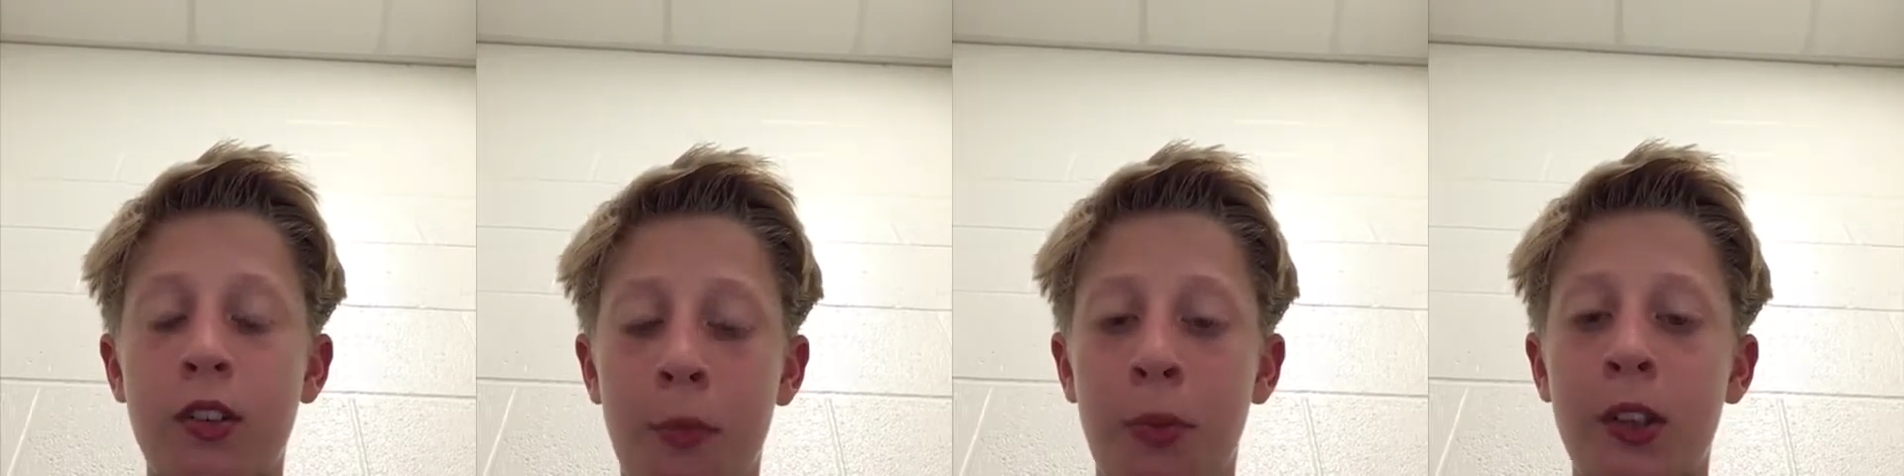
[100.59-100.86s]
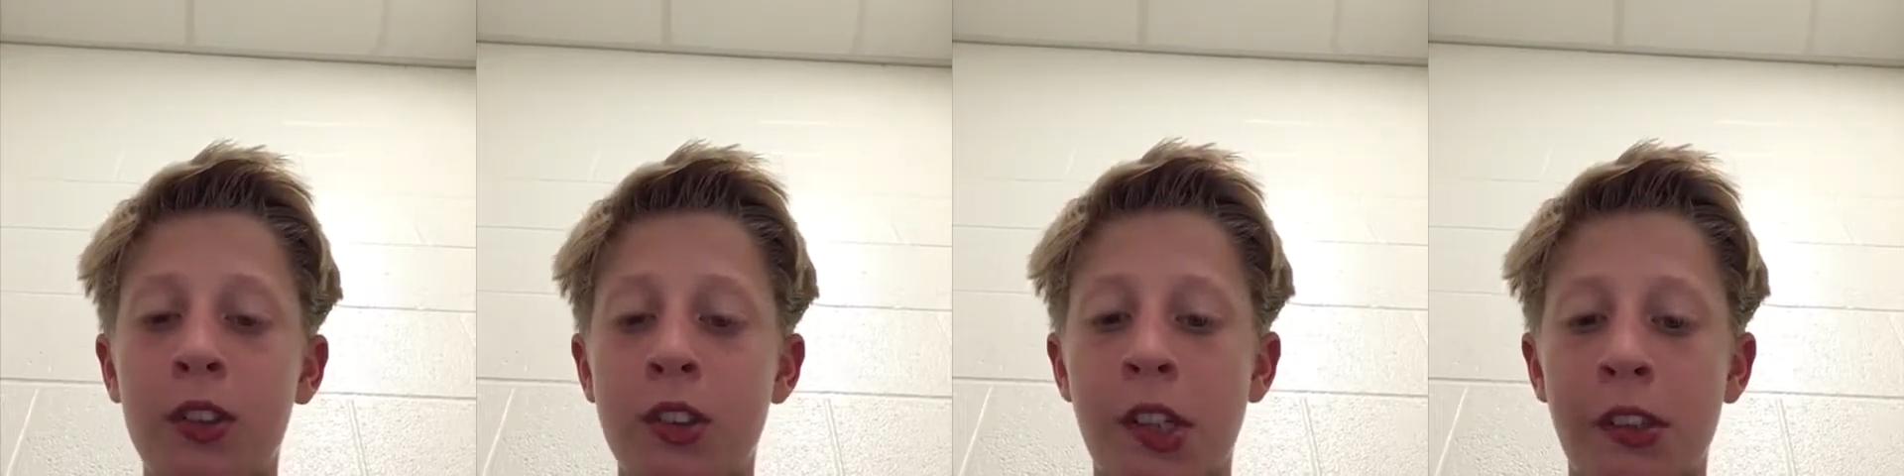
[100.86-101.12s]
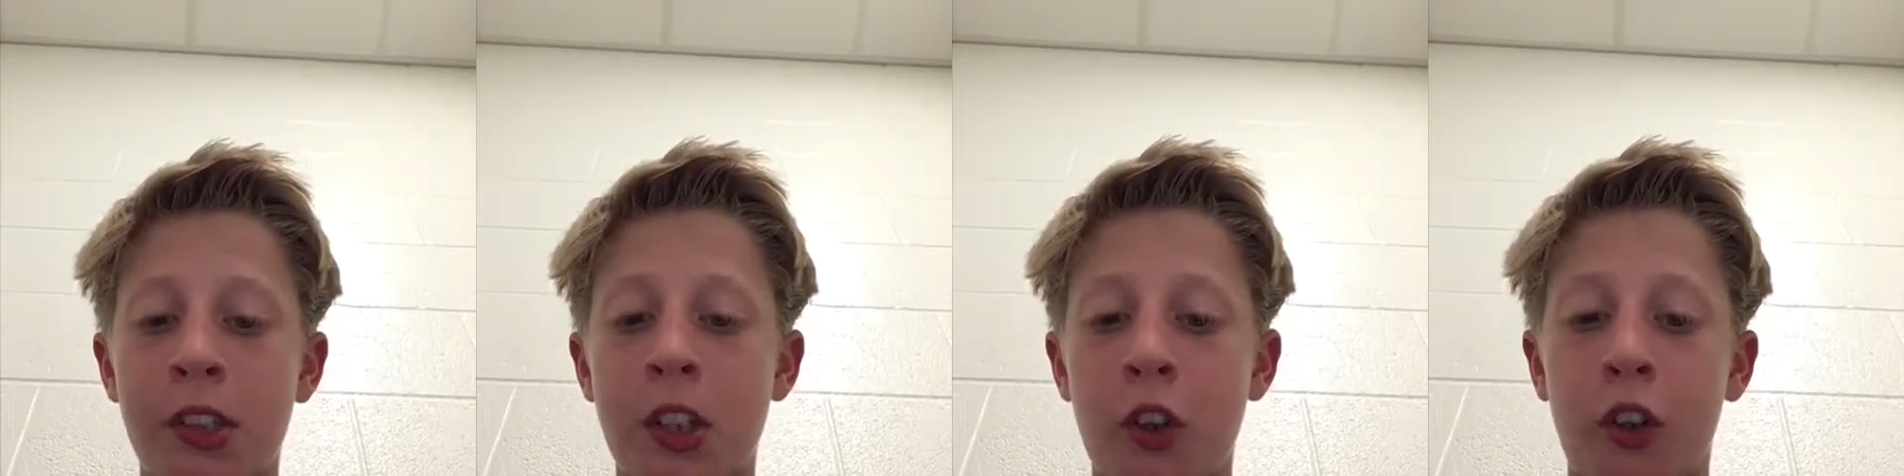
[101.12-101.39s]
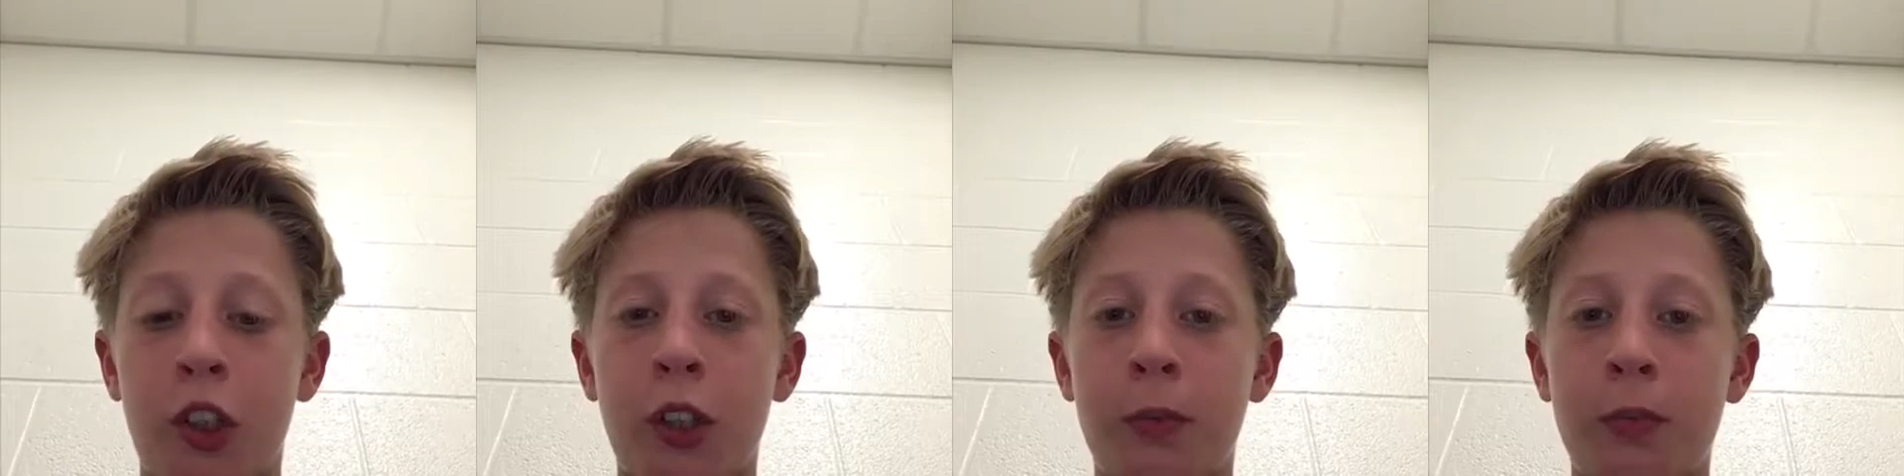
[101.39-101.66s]
the princess,
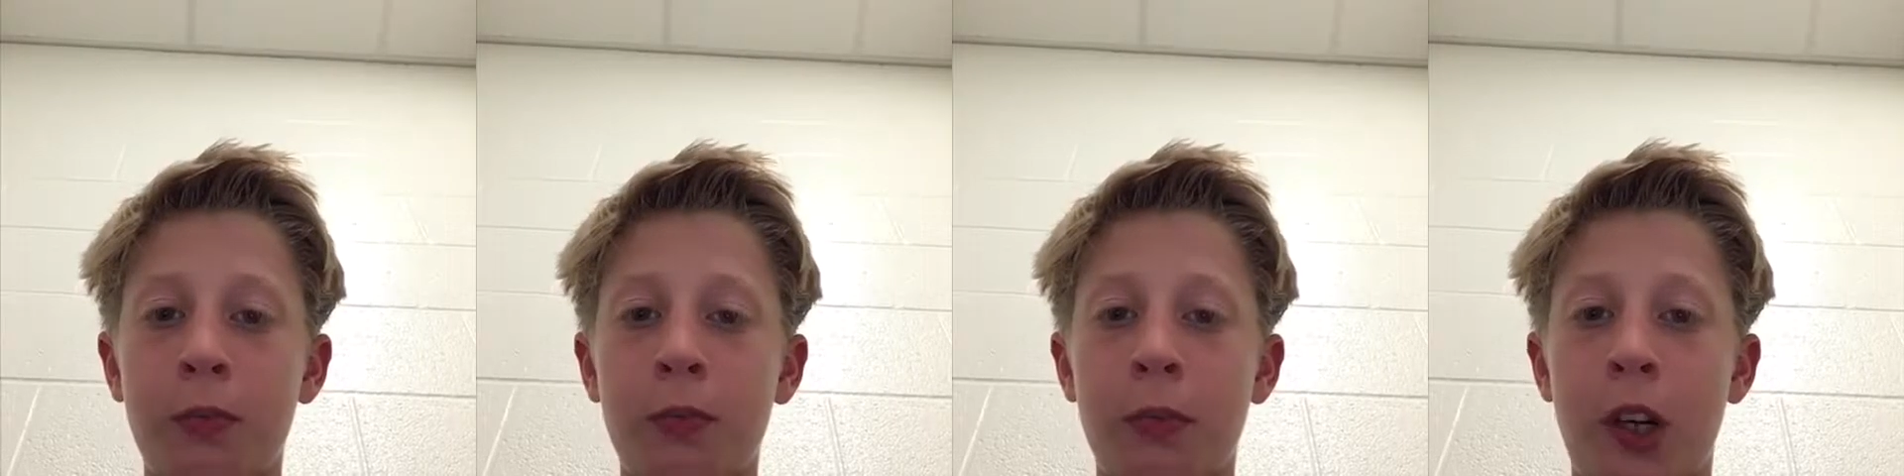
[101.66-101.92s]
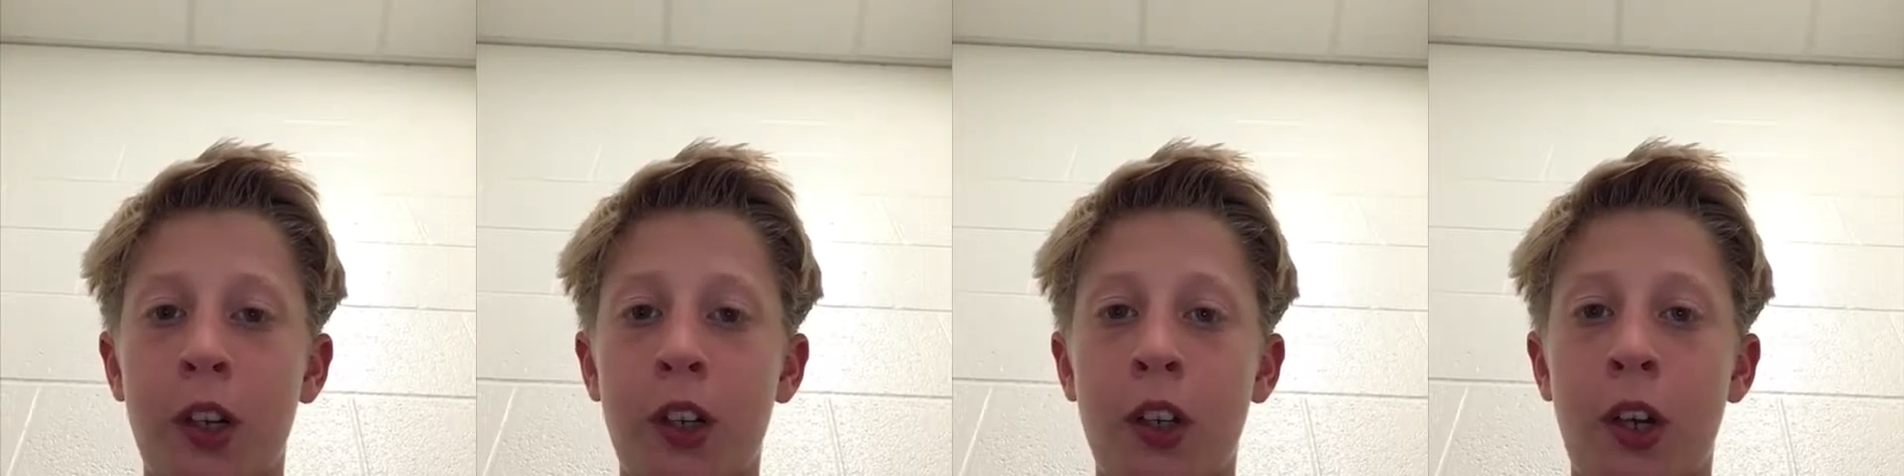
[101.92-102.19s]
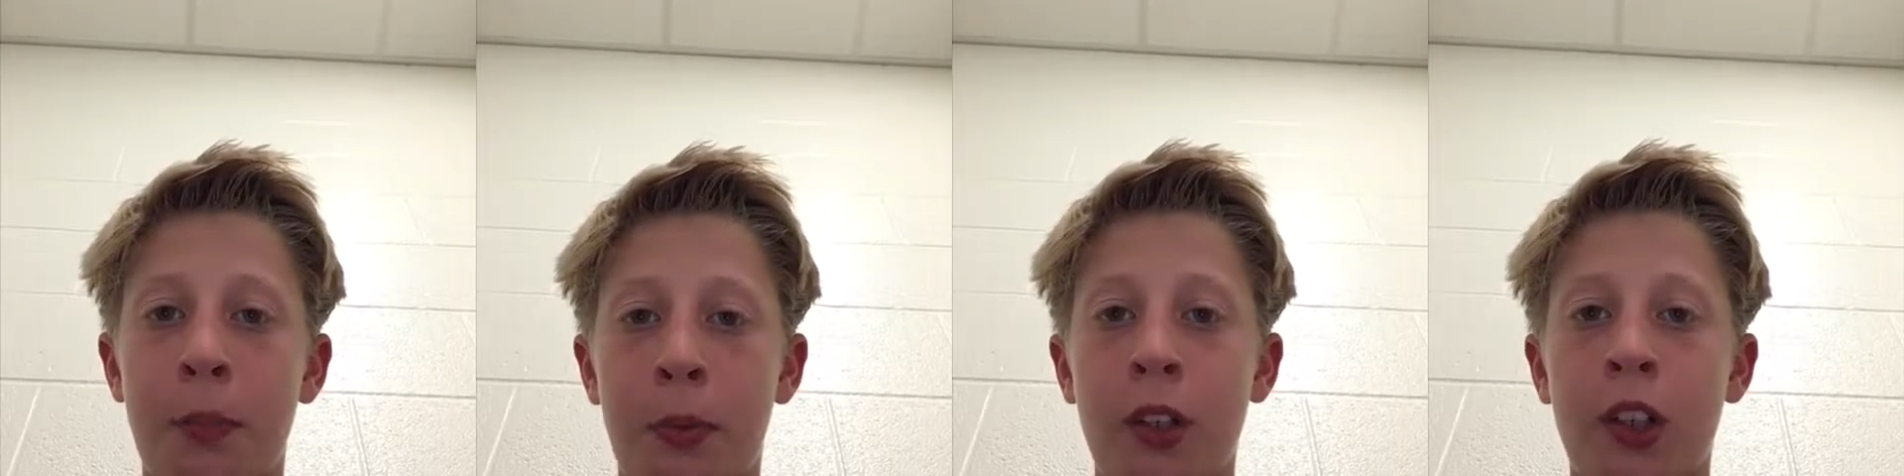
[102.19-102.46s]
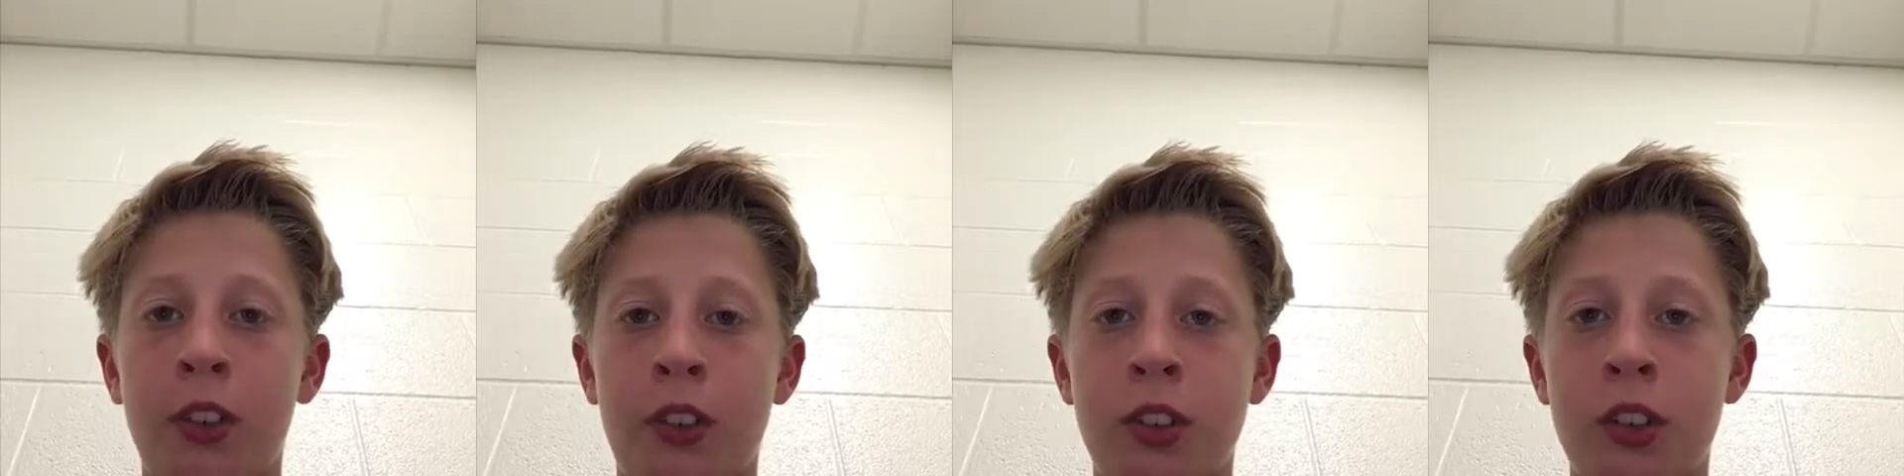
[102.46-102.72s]
can only marry a
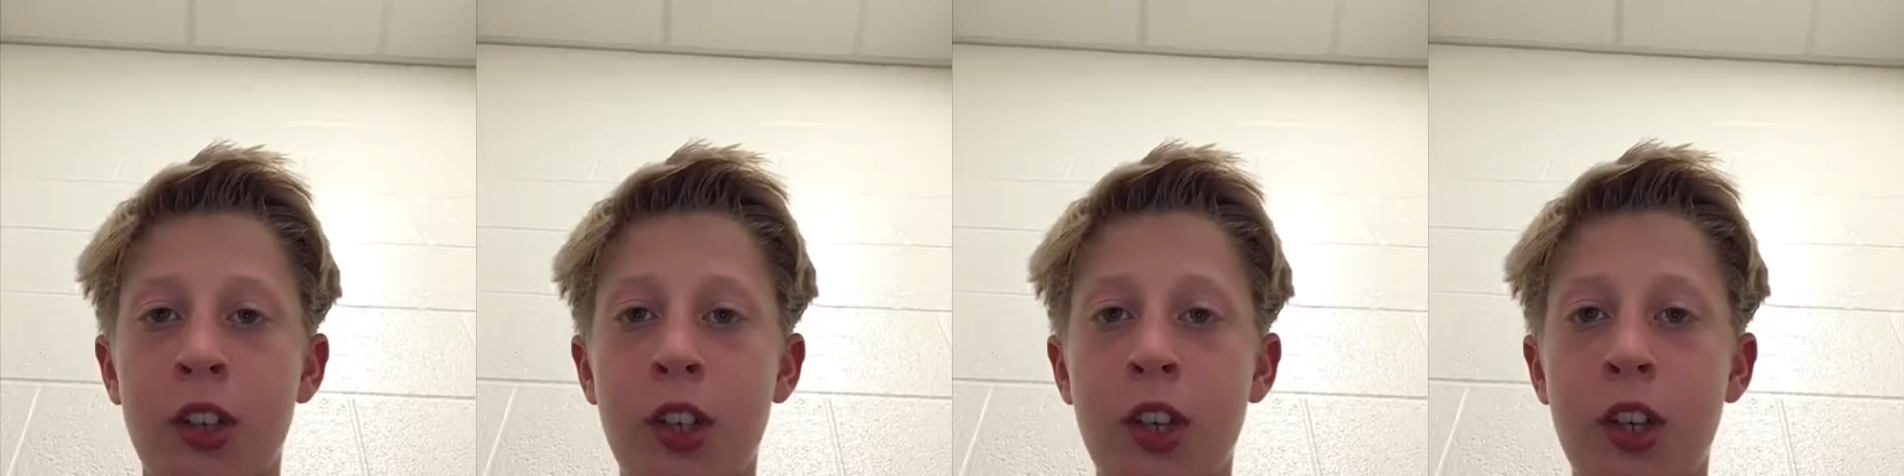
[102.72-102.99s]
prince.